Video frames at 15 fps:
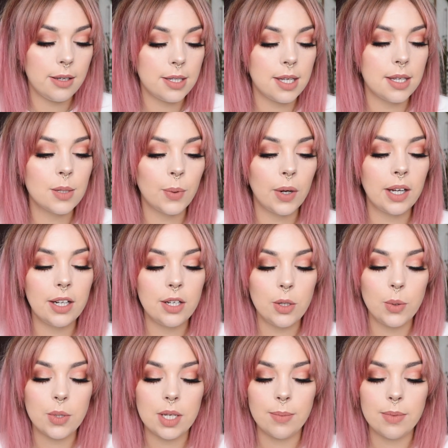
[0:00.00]
since we're gonna
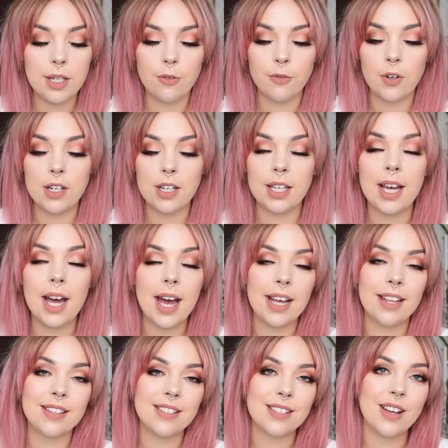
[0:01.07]
do some different
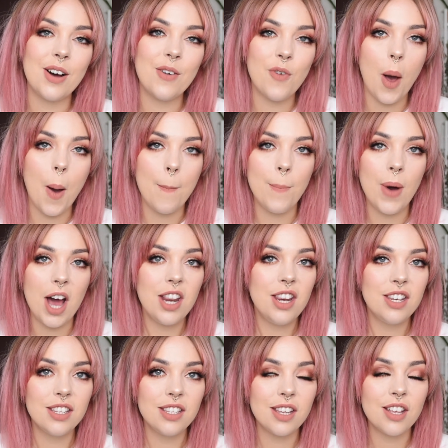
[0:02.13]
kinds of
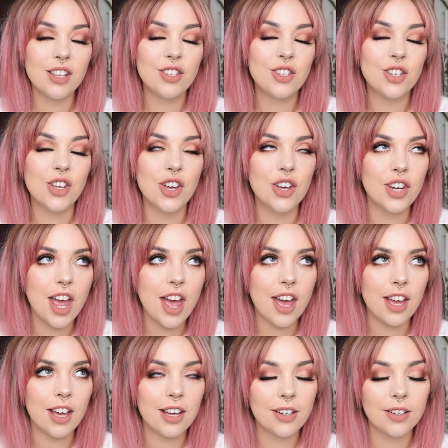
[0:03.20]
buns
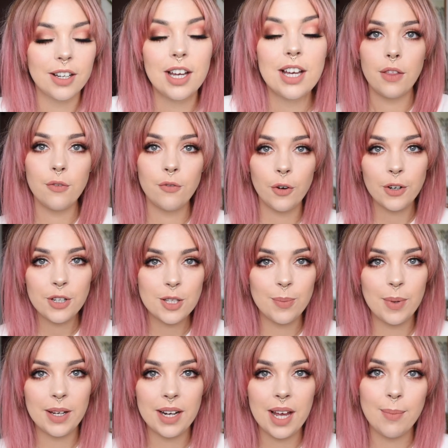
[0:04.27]
today. The first
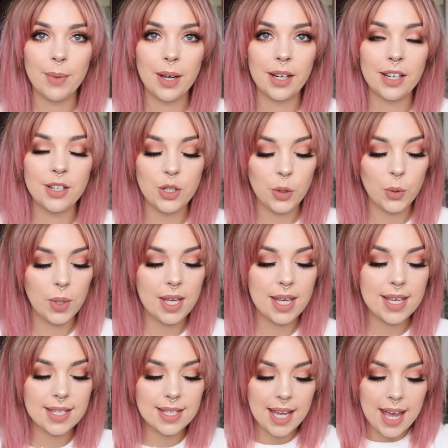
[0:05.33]
bun I'm gonna do
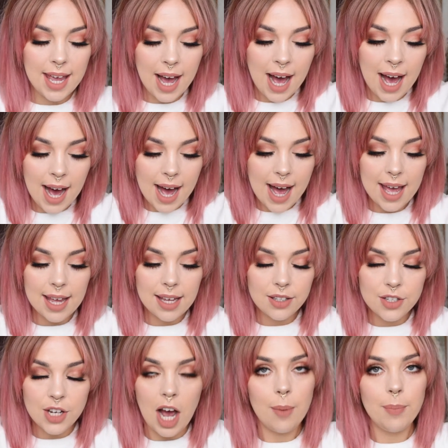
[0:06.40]
is a high
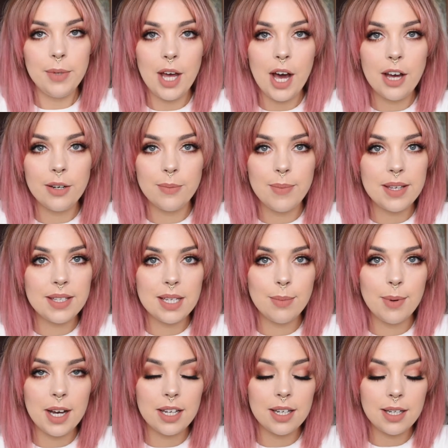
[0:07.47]
top knot messy
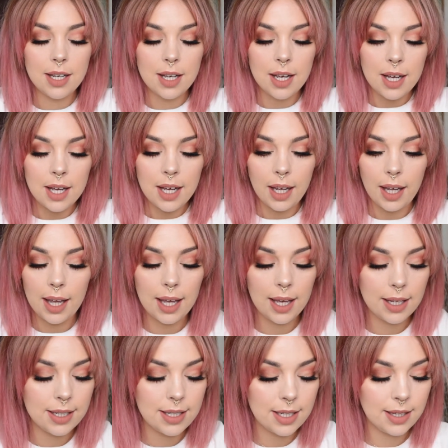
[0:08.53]
bun,
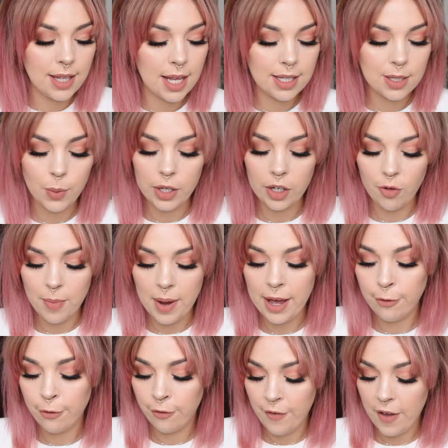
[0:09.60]
and that's one of my
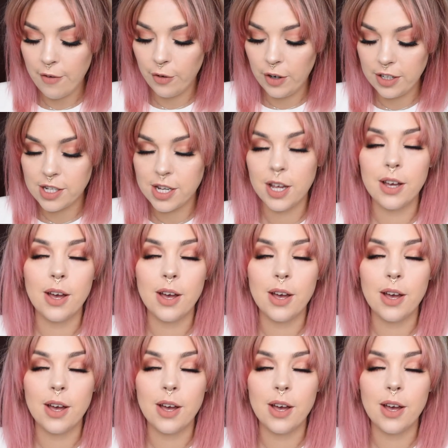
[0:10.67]
favorite